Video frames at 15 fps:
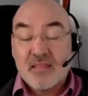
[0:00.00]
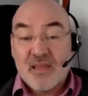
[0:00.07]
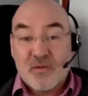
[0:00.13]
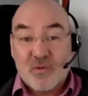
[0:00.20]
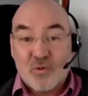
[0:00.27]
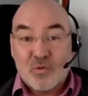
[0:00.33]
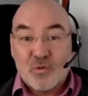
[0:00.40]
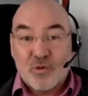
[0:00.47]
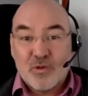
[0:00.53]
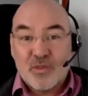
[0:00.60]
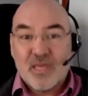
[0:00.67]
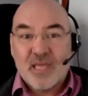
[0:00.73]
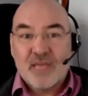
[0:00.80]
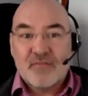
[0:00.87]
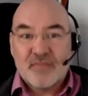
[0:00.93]
They're all
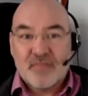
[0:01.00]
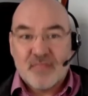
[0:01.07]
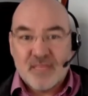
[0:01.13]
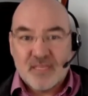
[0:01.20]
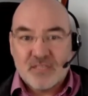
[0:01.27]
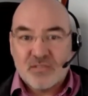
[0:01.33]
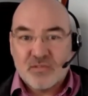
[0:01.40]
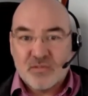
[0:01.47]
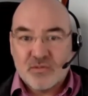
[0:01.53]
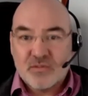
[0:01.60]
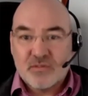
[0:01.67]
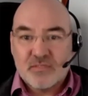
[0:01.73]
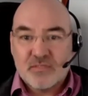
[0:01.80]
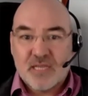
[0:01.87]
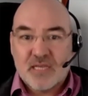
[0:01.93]
looking for this
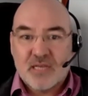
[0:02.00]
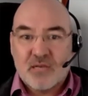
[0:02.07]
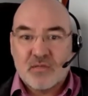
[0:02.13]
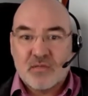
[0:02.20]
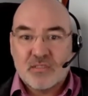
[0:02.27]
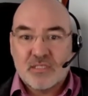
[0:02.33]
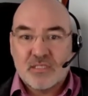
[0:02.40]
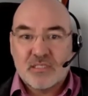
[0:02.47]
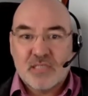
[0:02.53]
sort of technology.